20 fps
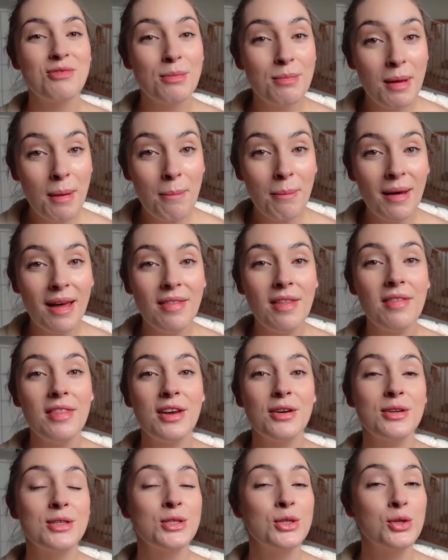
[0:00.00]
Remember that
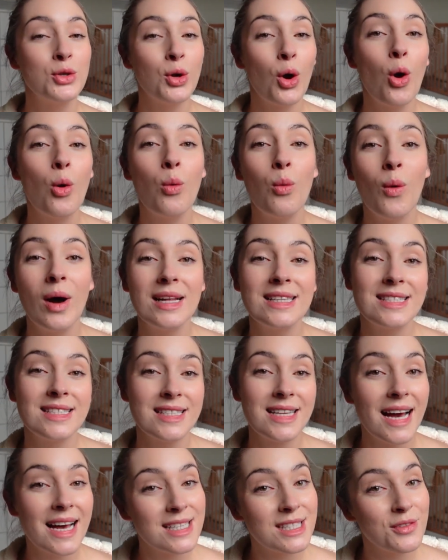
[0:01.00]
there is no
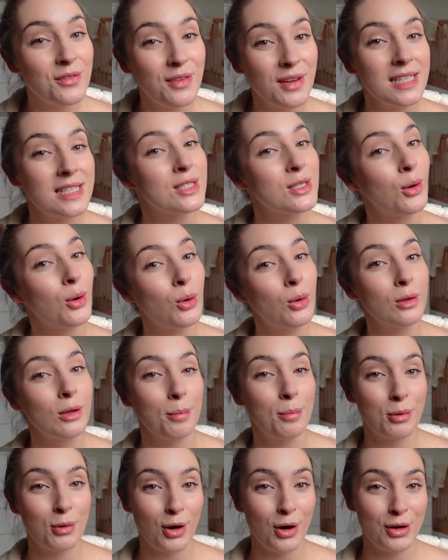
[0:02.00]
one-size-fits-all
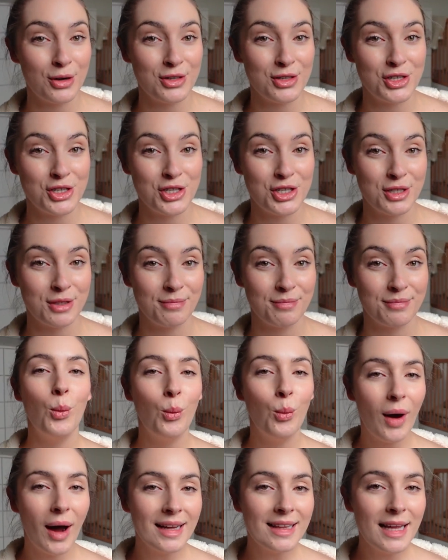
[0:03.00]
approach.
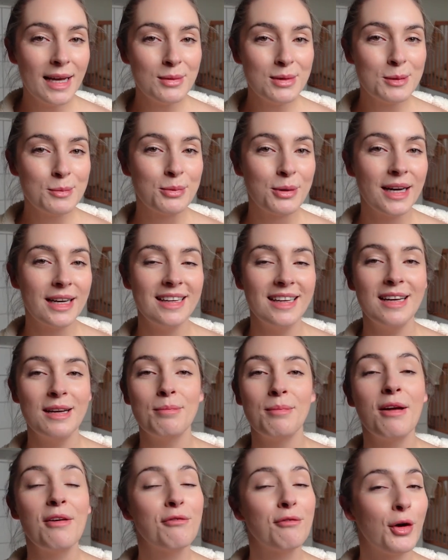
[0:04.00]
While I was pregnant,
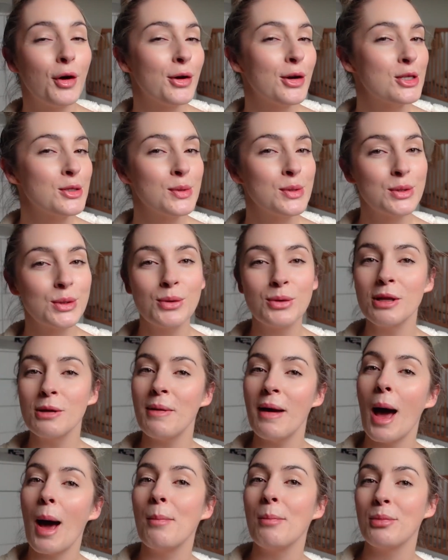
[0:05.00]
my focus was all
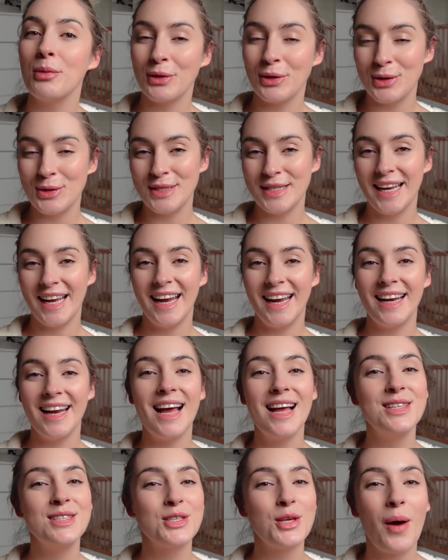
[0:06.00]
about protein,
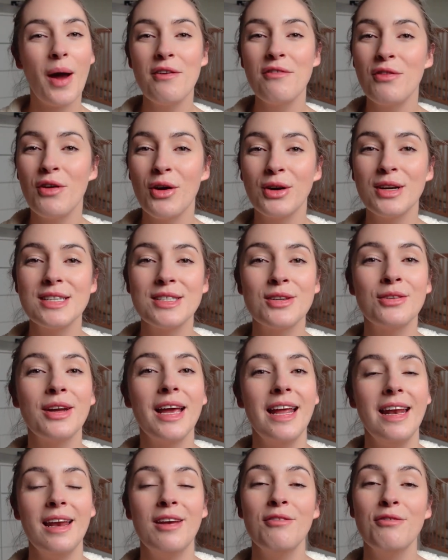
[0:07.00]
and so I focused on
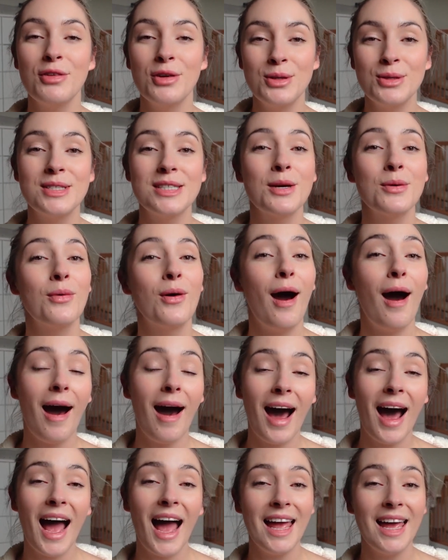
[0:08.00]
eating foods that were
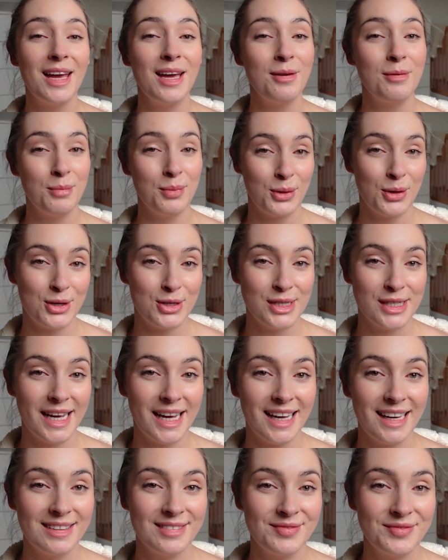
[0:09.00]
high in
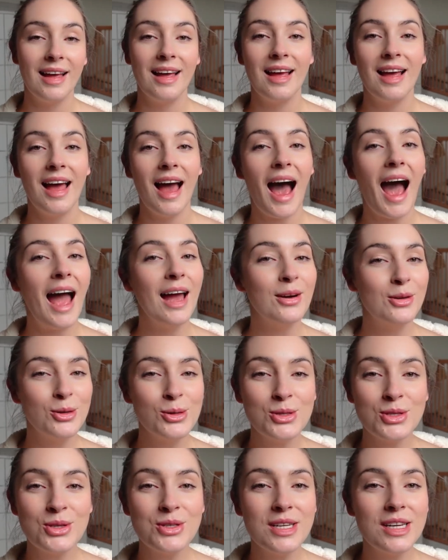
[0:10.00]
protein. I
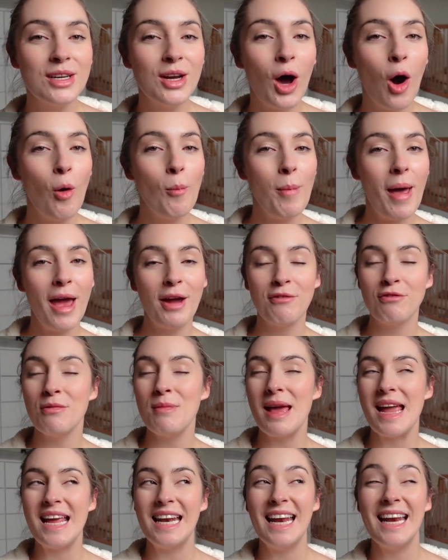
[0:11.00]
also didn't hold back
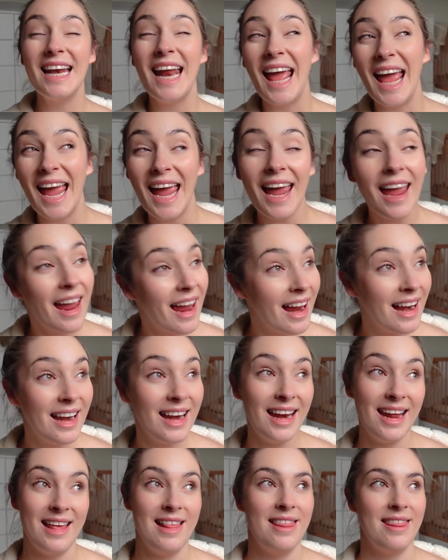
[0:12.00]
from eating
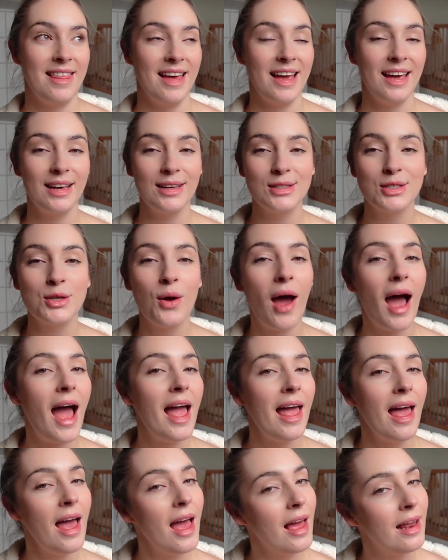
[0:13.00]
anything, so I
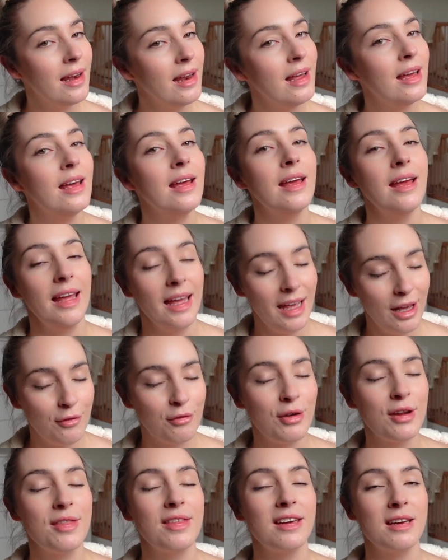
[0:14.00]
had
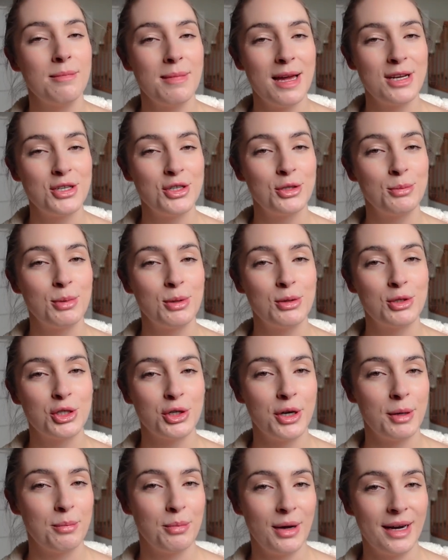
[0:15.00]
everything imaginable
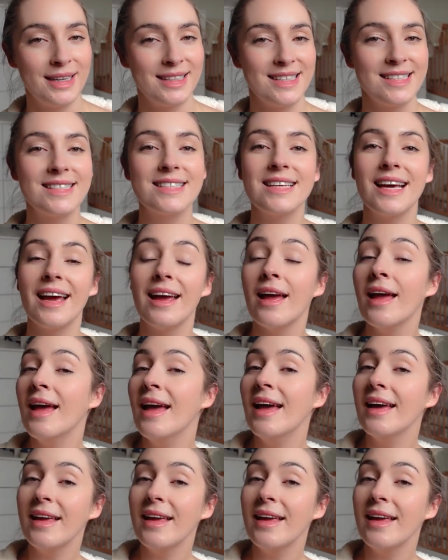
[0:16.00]
during pregnancy.